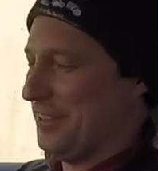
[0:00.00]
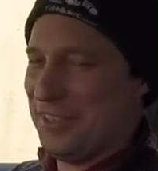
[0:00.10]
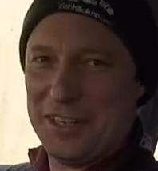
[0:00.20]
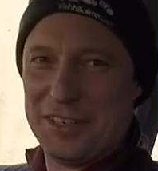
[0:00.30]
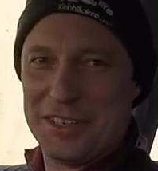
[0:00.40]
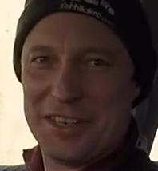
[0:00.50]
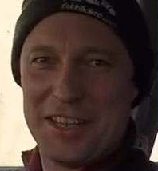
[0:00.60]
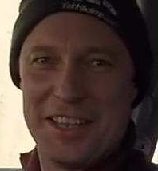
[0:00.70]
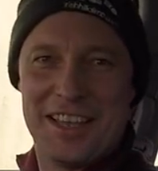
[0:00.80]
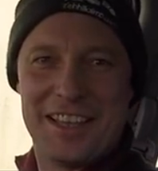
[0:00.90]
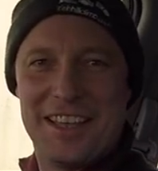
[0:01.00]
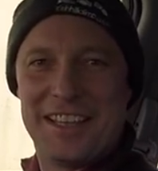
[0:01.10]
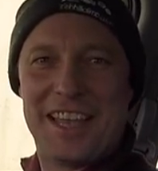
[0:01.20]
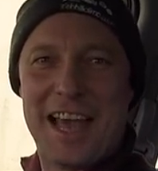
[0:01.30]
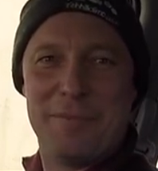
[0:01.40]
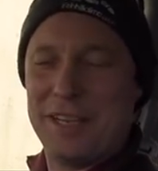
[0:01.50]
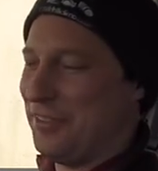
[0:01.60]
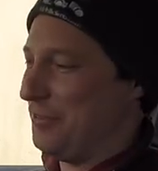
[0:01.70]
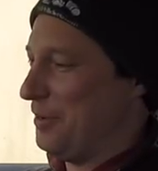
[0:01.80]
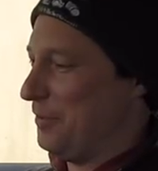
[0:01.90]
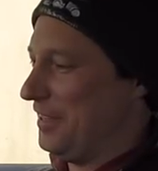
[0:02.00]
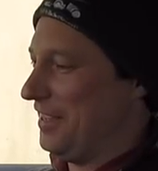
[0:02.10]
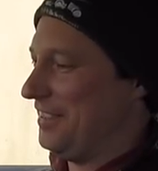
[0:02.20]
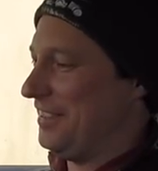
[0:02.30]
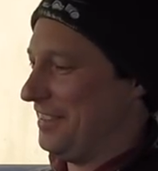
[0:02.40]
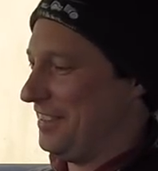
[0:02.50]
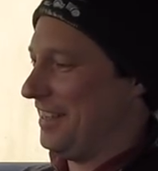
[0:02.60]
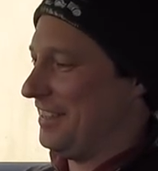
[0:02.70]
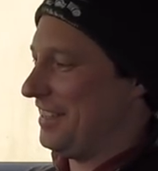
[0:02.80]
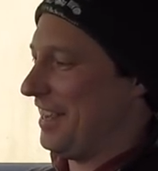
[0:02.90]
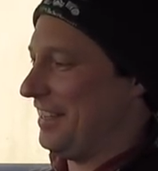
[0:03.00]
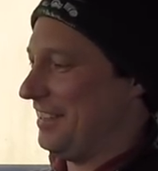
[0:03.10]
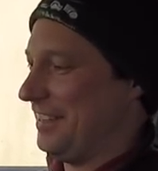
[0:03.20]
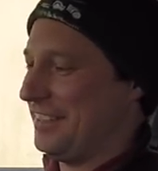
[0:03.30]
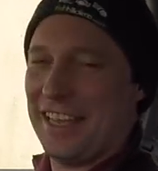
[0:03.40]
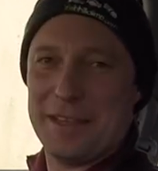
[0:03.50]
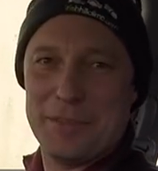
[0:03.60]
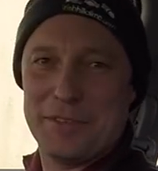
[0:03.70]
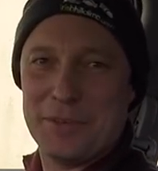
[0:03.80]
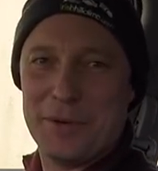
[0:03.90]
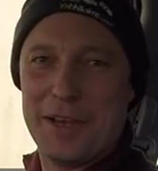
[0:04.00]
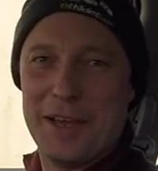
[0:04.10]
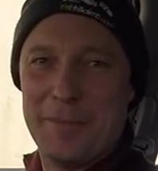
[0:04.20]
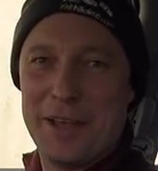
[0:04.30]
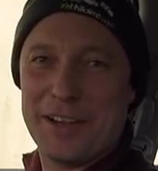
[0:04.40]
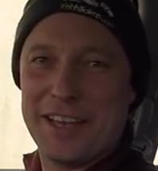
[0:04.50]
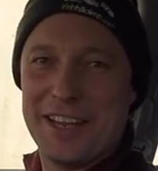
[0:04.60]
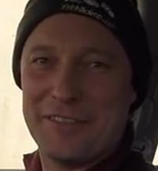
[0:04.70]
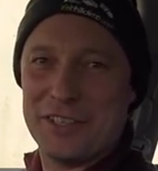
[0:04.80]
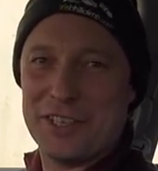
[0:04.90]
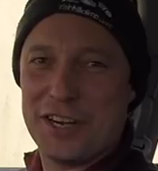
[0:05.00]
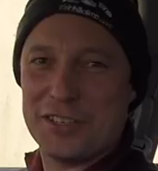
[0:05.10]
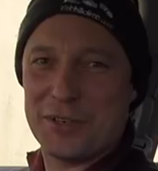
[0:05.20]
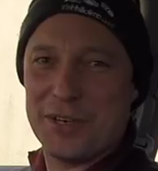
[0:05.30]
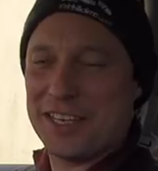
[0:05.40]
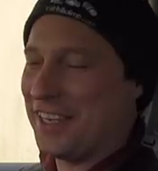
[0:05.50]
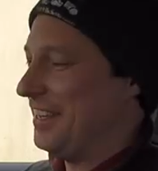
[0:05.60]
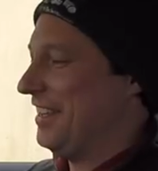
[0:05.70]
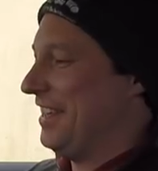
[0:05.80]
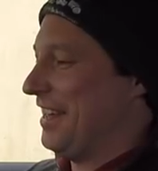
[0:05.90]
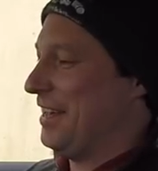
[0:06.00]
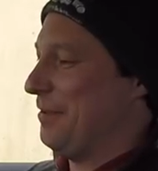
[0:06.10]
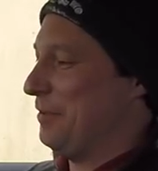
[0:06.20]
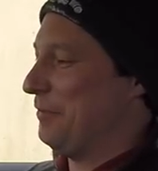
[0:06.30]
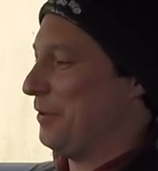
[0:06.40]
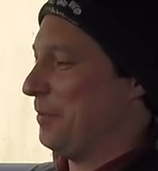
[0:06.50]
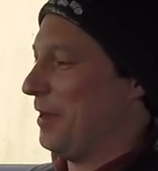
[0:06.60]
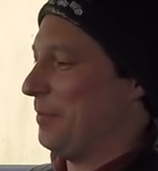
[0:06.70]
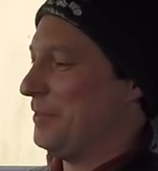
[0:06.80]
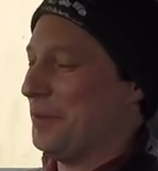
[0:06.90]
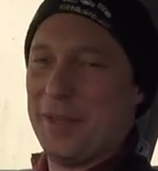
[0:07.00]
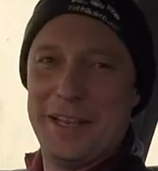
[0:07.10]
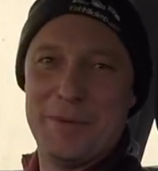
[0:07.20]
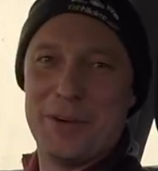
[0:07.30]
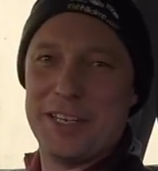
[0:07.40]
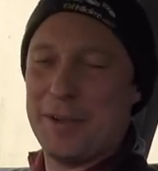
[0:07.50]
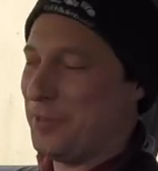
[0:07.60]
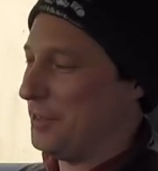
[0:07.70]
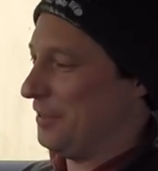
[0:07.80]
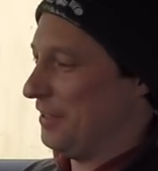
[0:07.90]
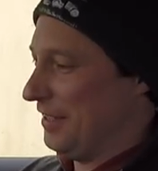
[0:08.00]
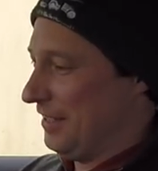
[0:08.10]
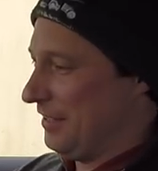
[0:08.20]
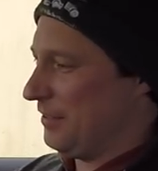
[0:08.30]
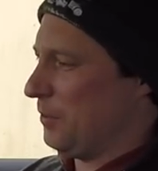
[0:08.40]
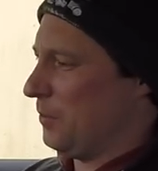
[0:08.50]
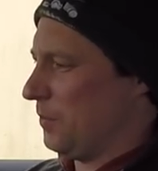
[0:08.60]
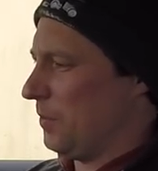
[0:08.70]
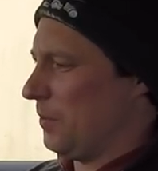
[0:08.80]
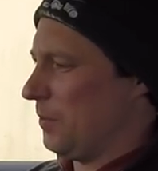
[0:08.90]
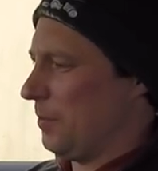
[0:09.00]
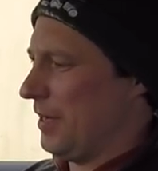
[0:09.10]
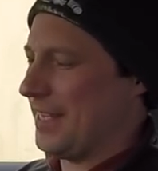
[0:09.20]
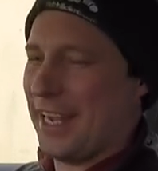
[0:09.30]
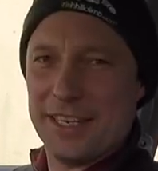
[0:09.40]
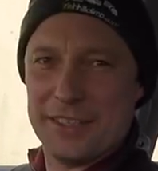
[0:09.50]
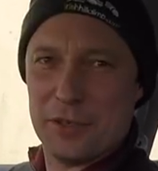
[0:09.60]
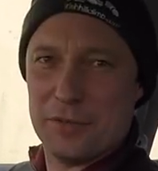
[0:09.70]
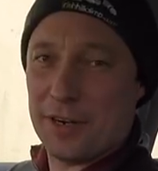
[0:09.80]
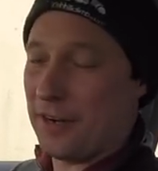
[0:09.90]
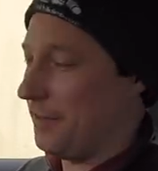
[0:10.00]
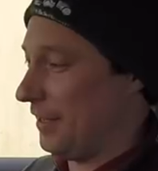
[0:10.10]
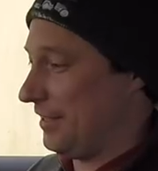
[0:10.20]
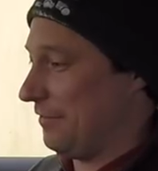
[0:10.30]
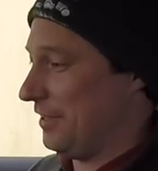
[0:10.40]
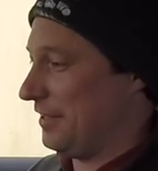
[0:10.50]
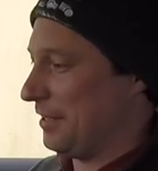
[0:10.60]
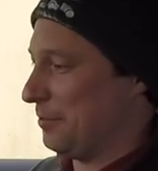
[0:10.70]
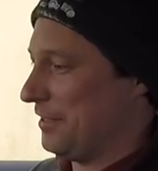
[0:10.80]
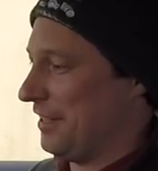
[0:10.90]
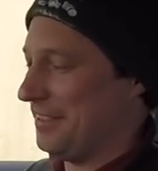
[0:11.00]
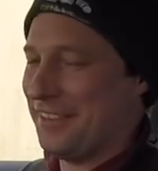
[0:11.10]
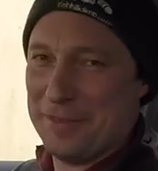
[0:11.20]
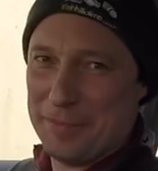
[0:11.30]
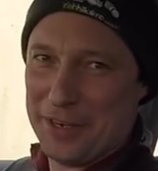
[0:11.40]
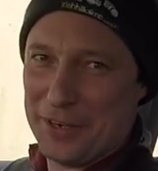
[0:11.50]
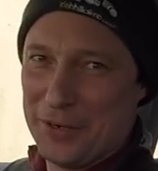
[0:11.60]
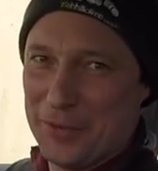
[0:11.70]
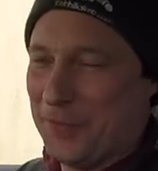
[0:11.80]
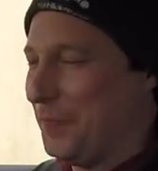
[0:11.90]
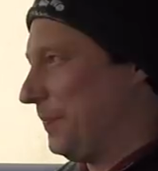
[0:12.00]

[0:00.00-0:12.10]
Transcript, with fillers: Slight gambling thrill with this. It's still at six segments, so uh, I better get it off the charger quick um, before it pops up any more temperature. So we're, we're maintaining so far. That's 76%. Better go.